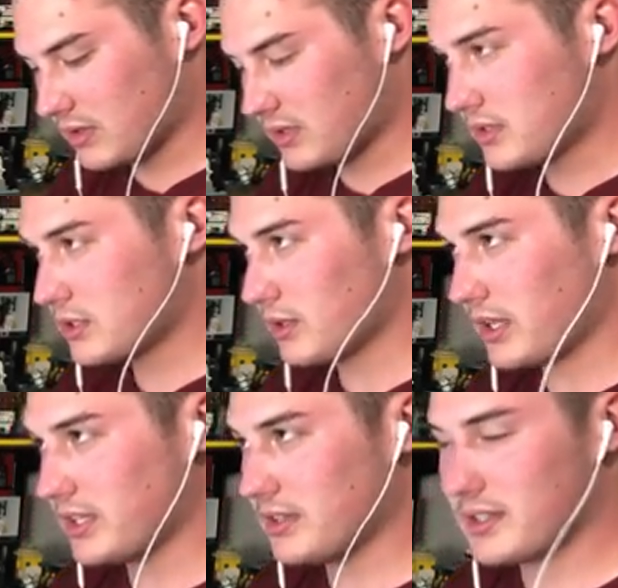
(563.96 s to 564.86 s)
So like
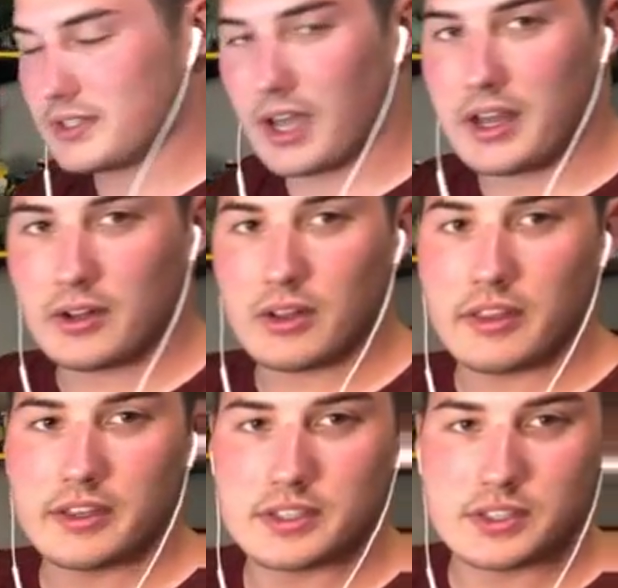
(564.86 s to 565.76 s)
the title of
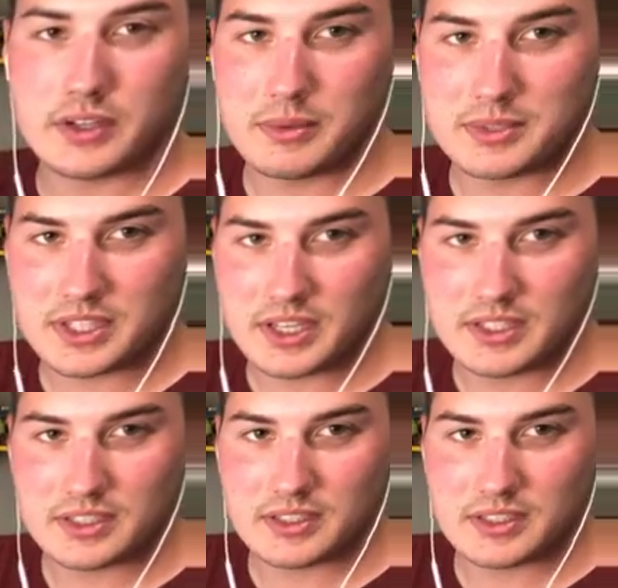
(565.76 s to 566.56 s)
this stream says,